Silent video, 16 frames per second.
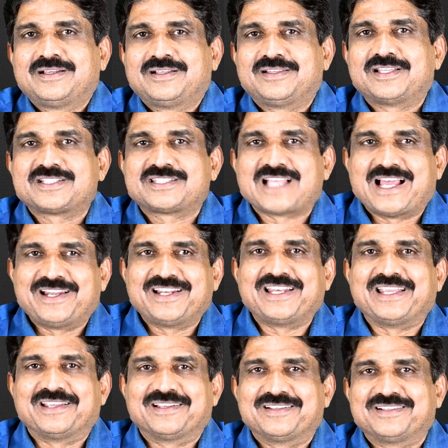the
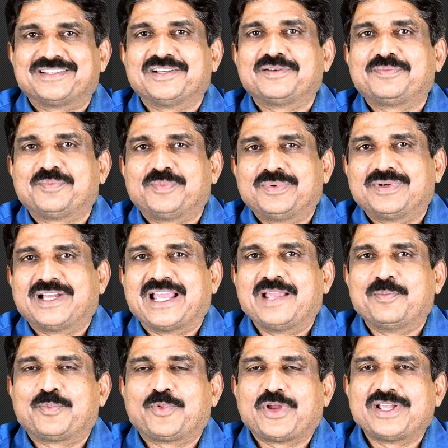salary, the
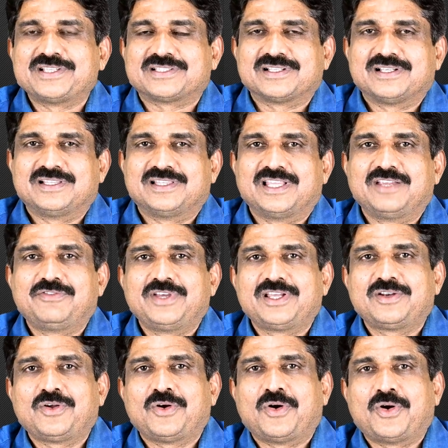employees, they
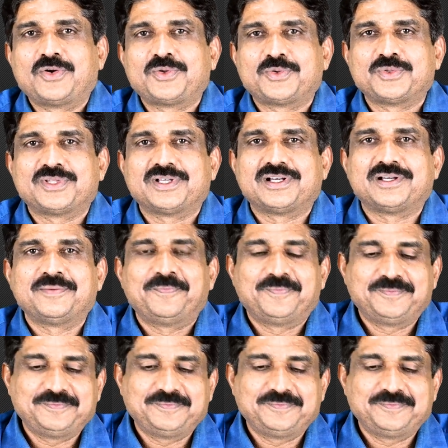were on to the